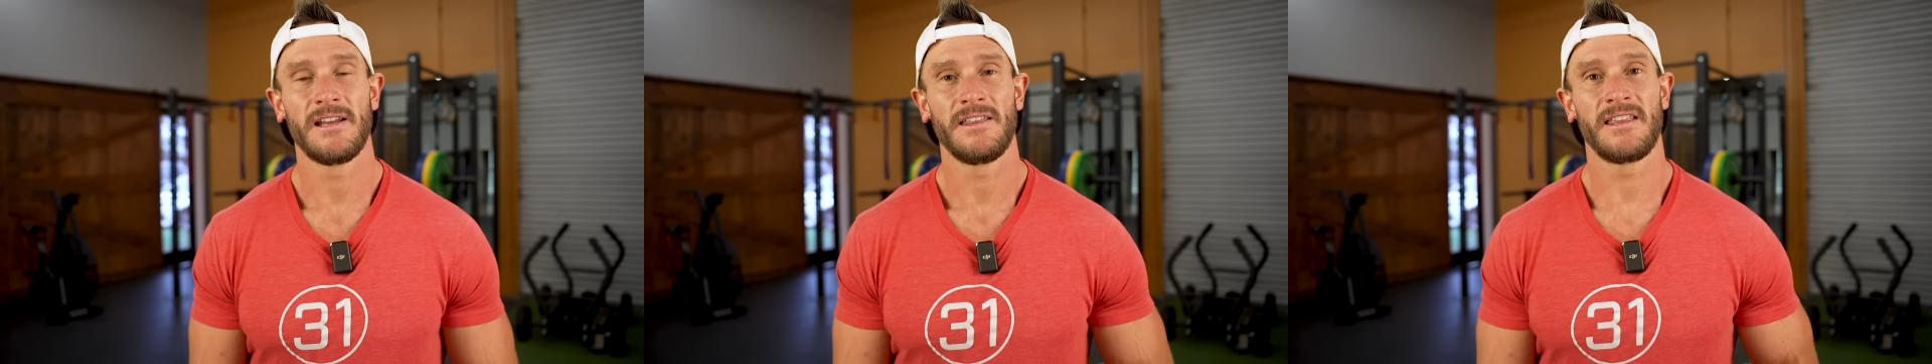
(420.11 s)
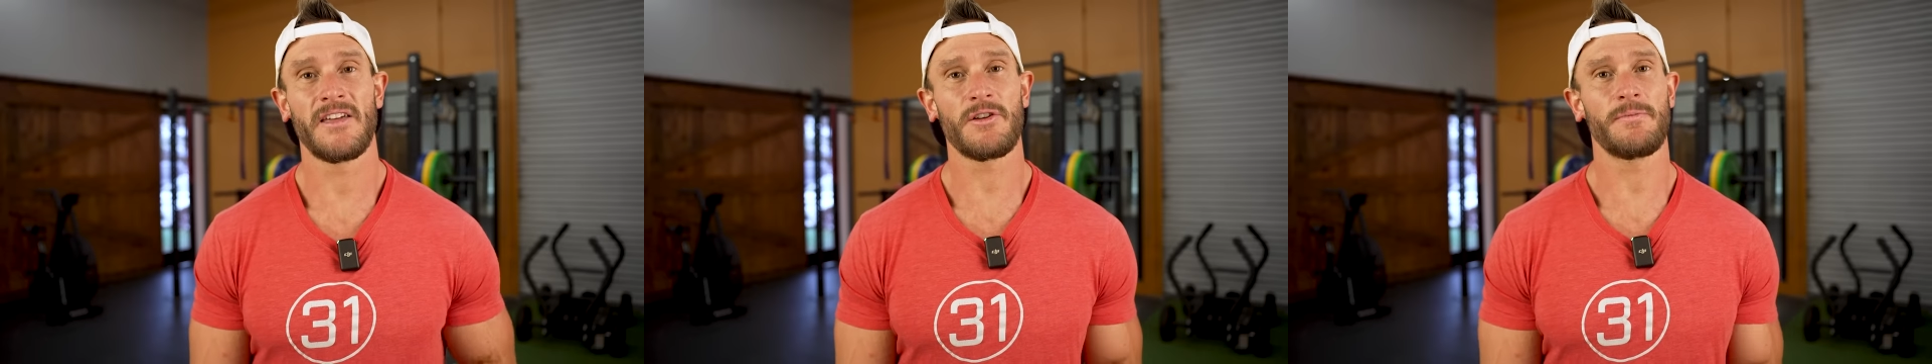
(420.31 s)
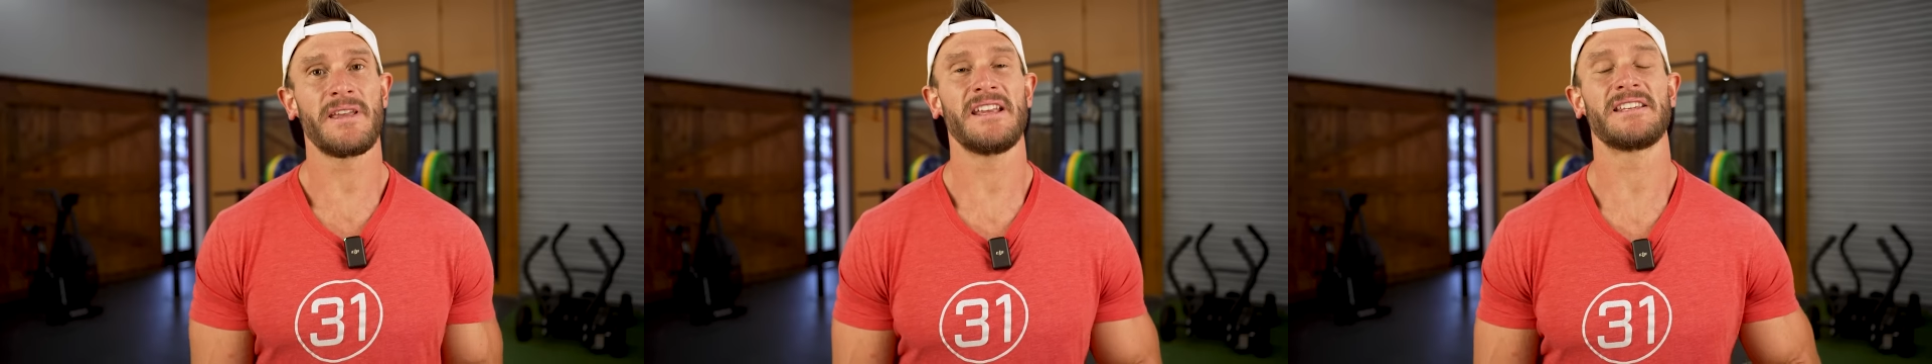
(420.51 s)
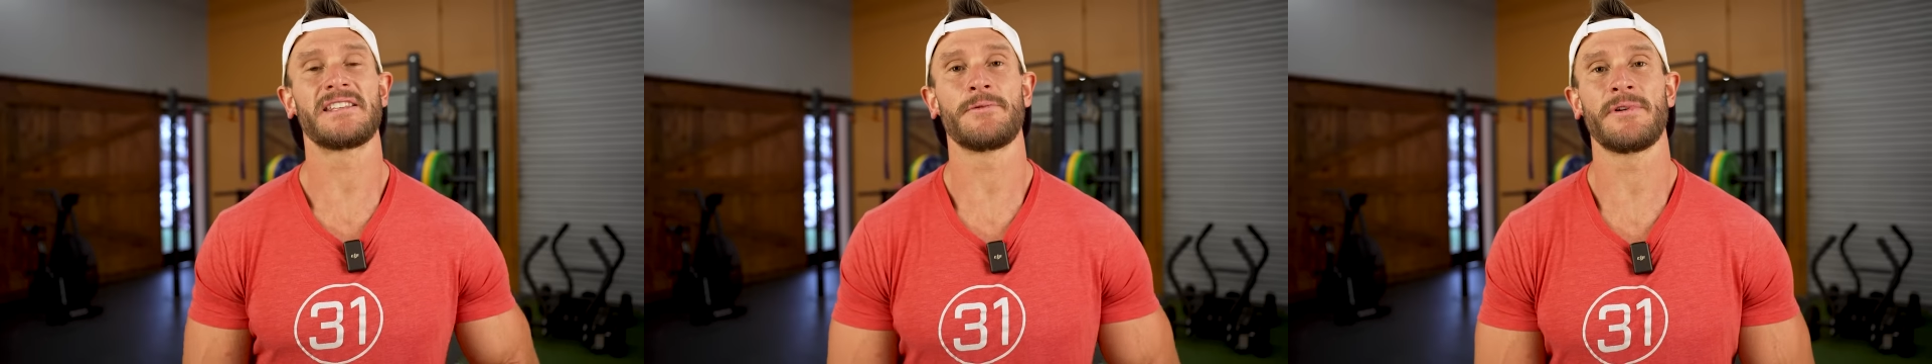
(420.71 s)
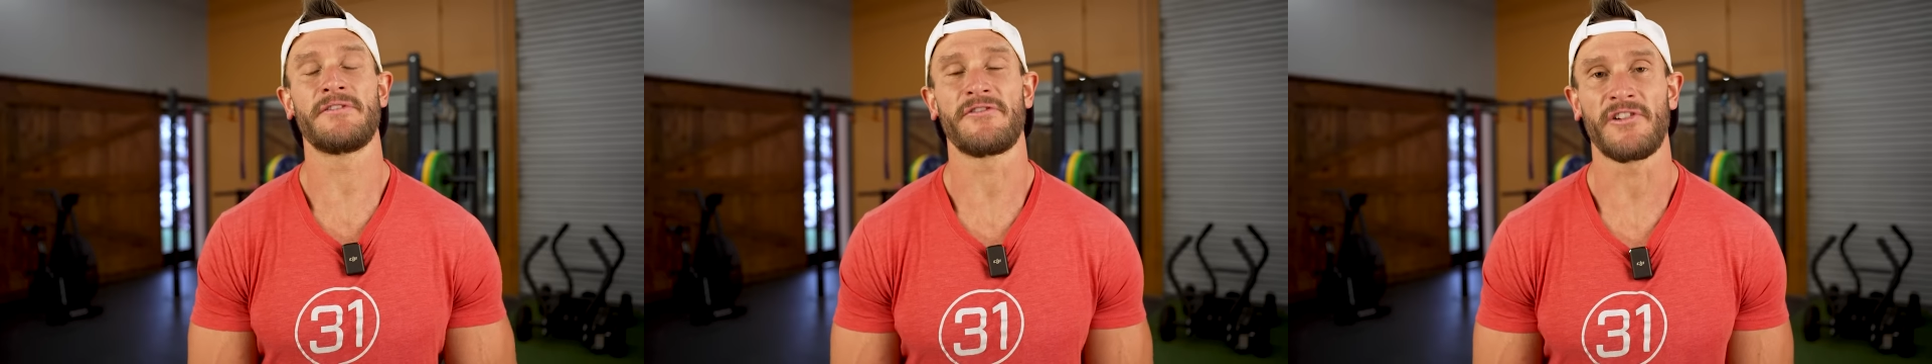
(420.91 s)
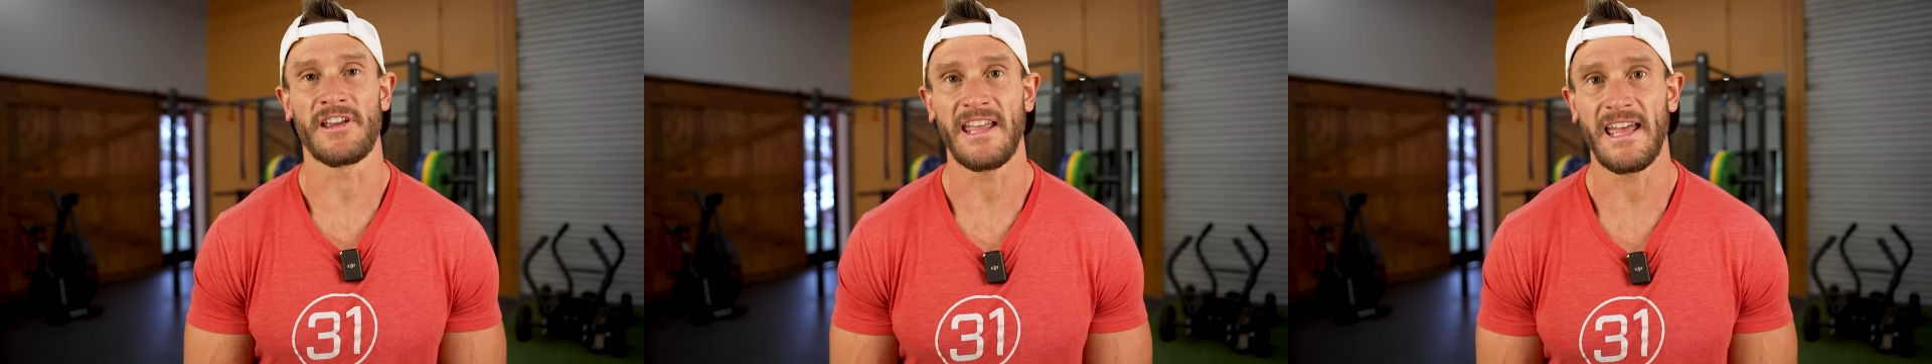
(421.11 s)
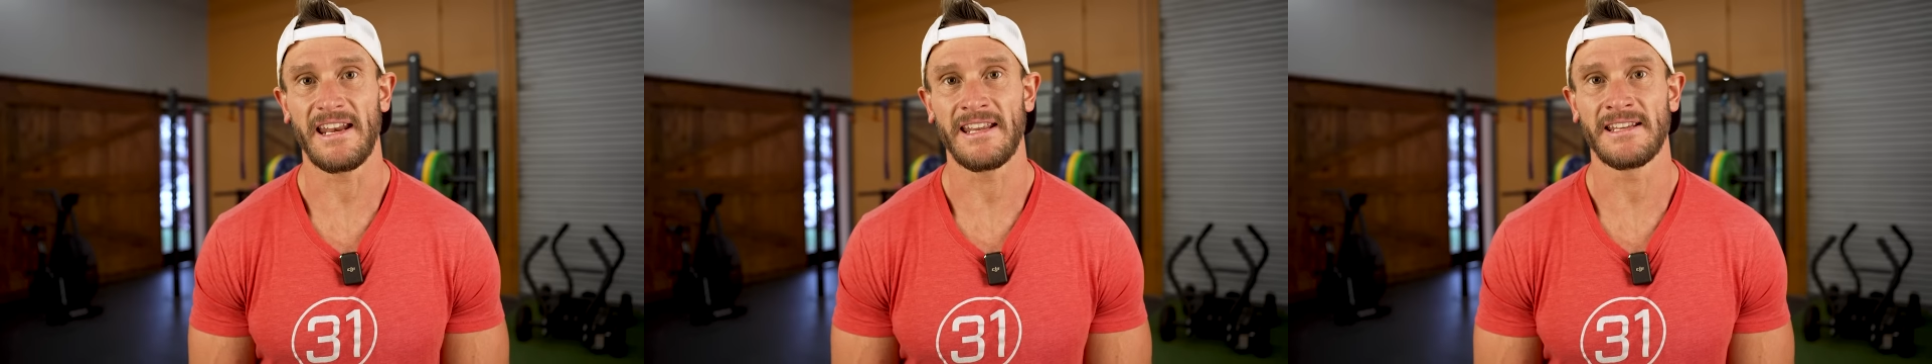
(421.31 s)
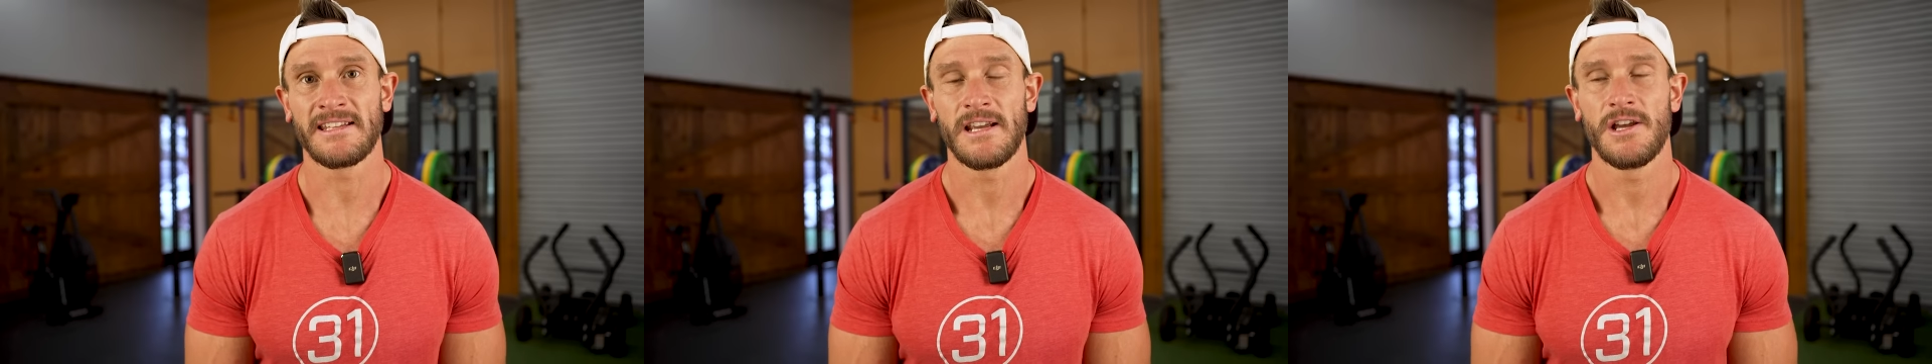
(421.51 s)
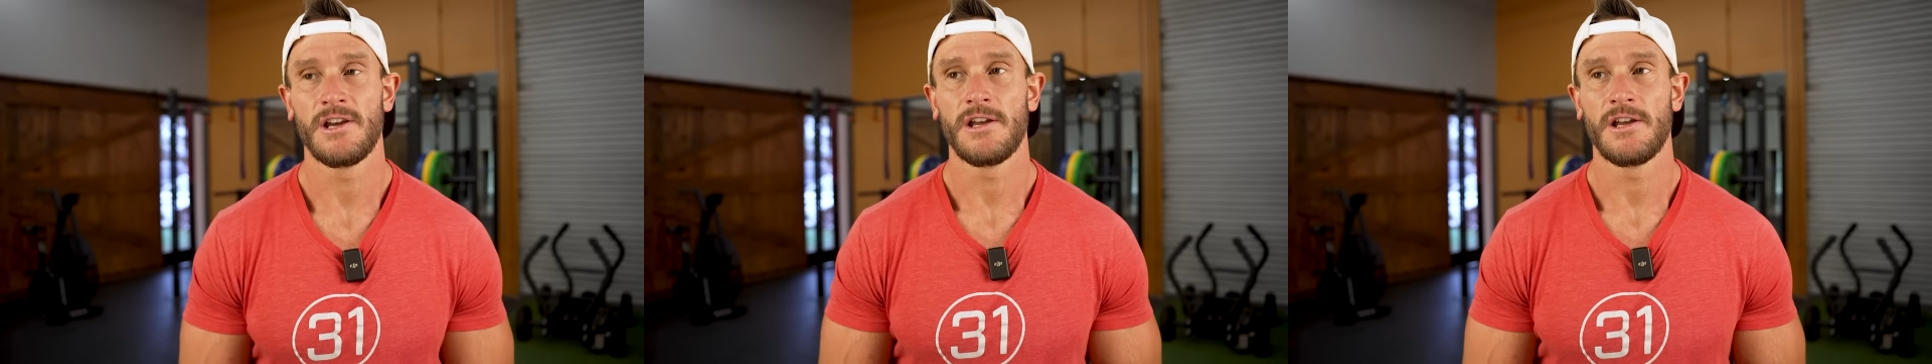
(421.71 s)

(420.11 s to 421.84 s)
The other piece that we forget is,